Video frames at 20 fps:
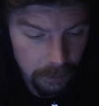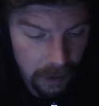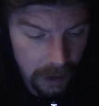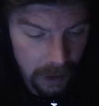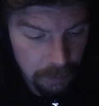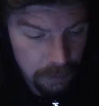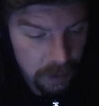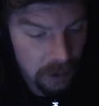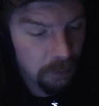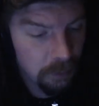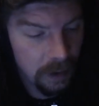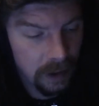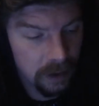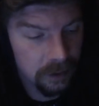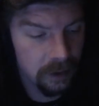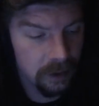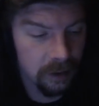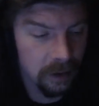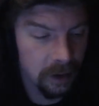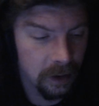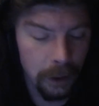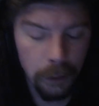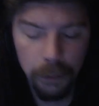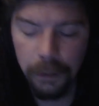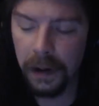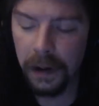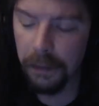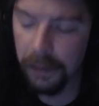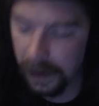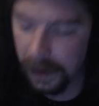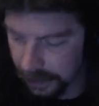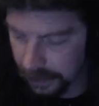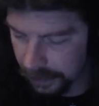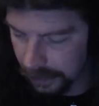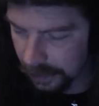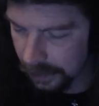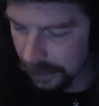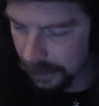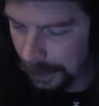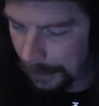High ping bastards and low ping
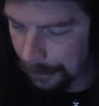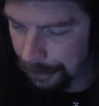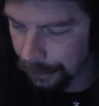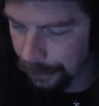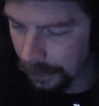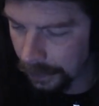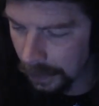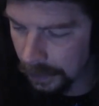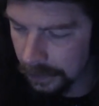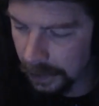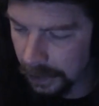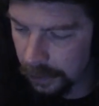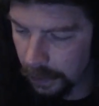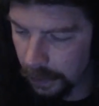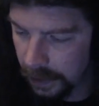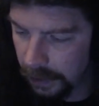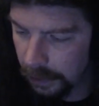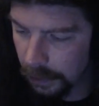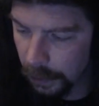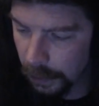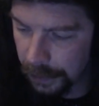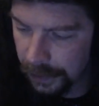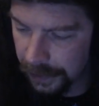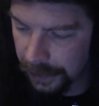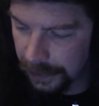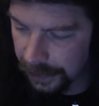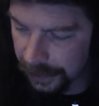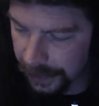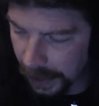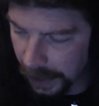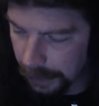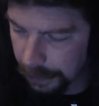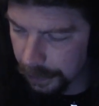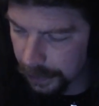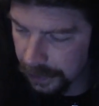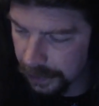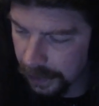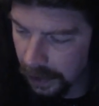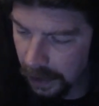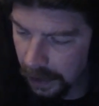bastards. That's why you would always see
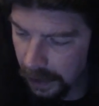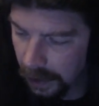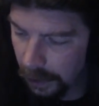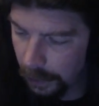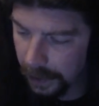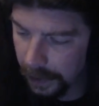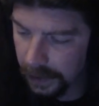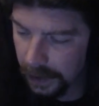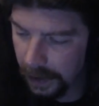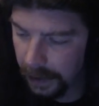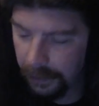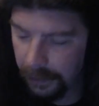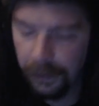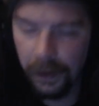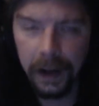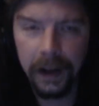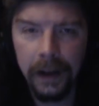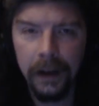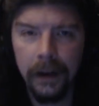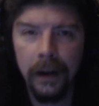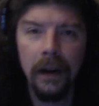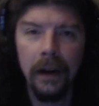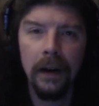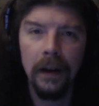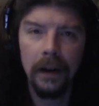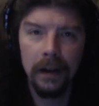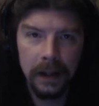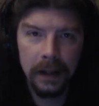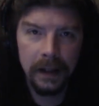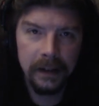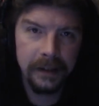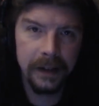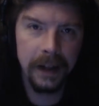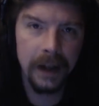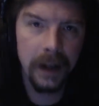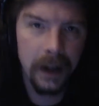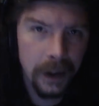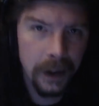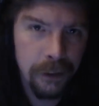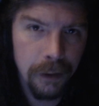snipers who had, like, fucking less than
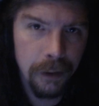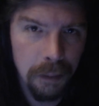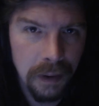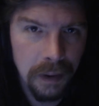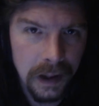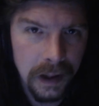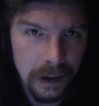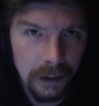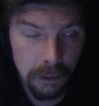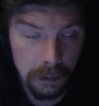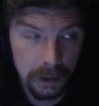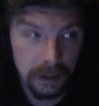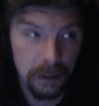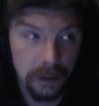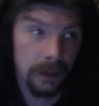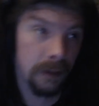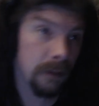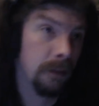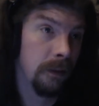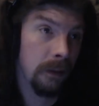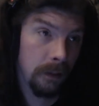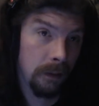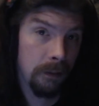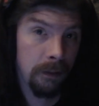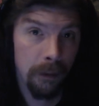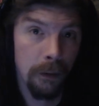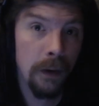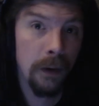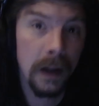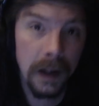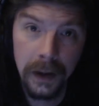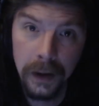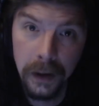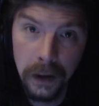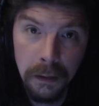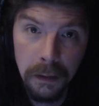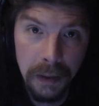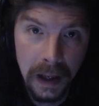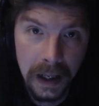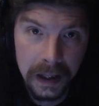100 ping, which was really
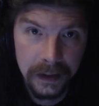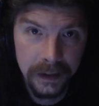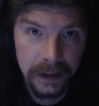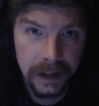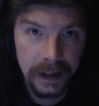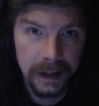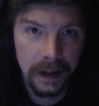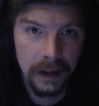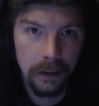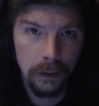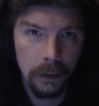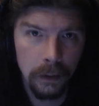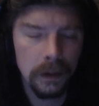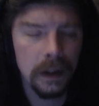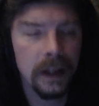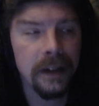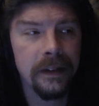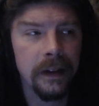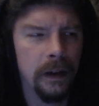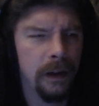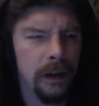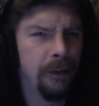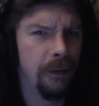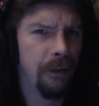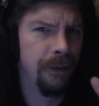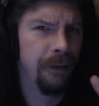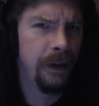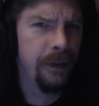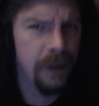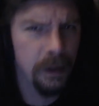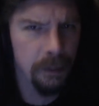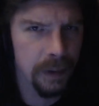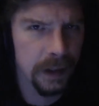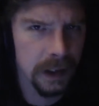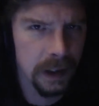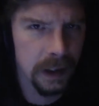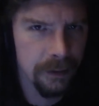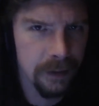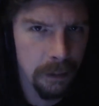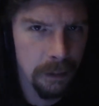good back in the day, or less than even 50
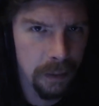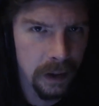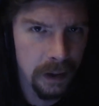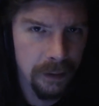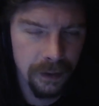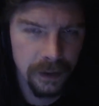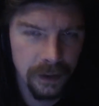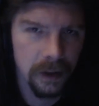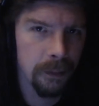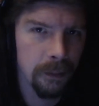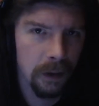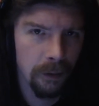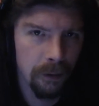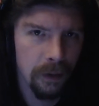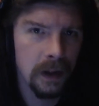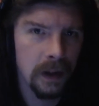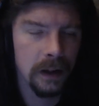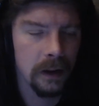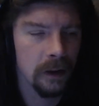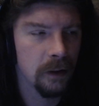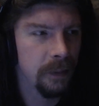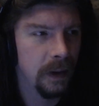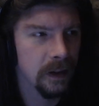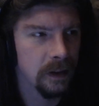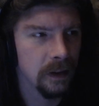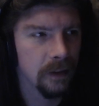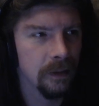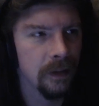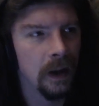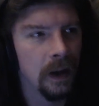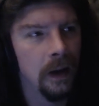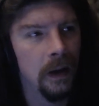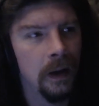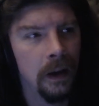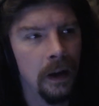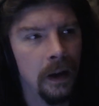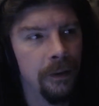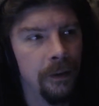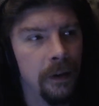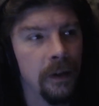ping if they paid for something really expensive,
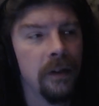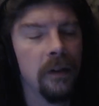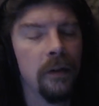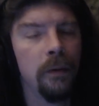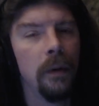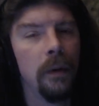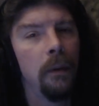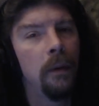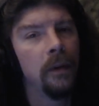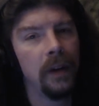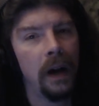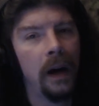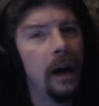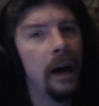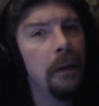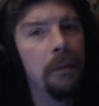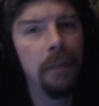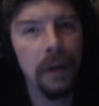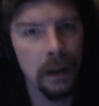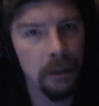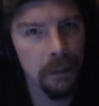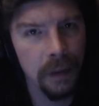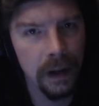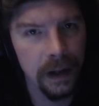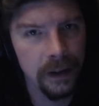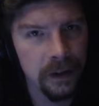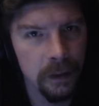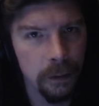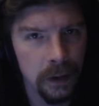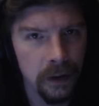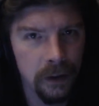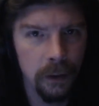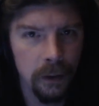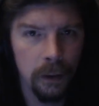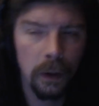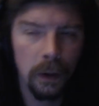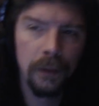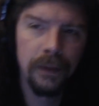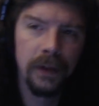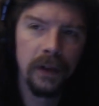versus what was a high ping bastard, which you
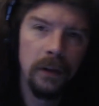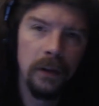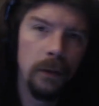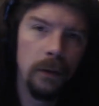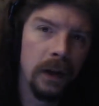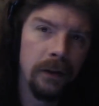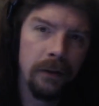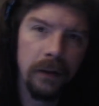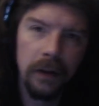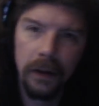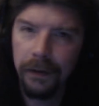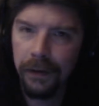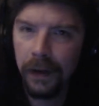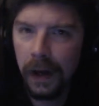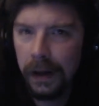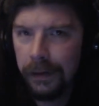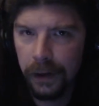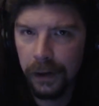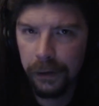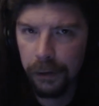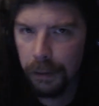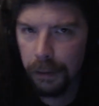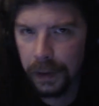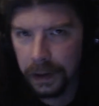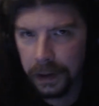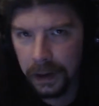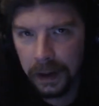were over 200 to 500 ping.